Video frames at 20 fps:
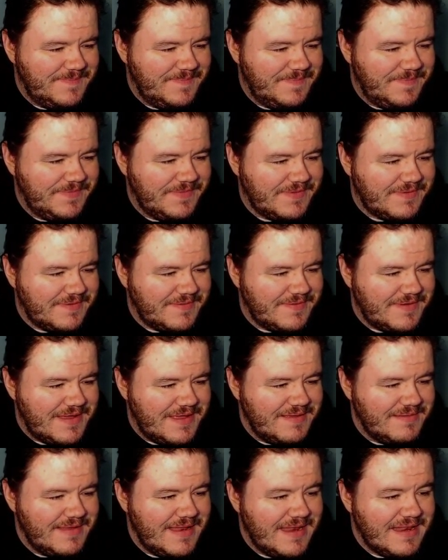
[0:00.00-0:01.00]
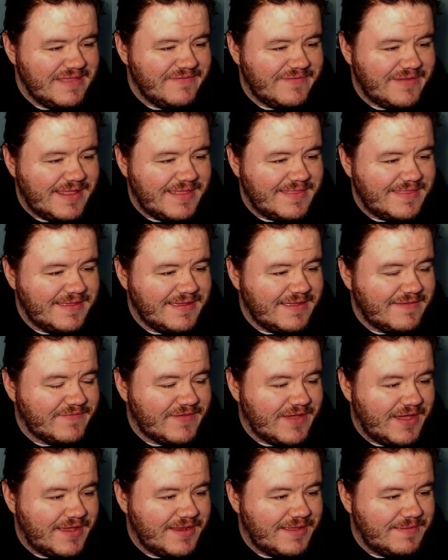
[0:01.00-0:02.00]
Alright, in any event, I think I've
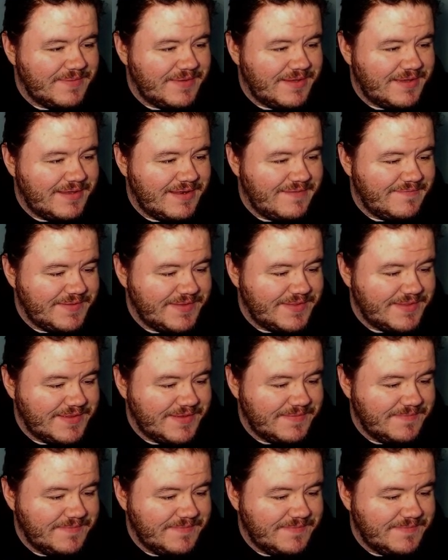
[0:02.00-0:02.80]
caught up on everything.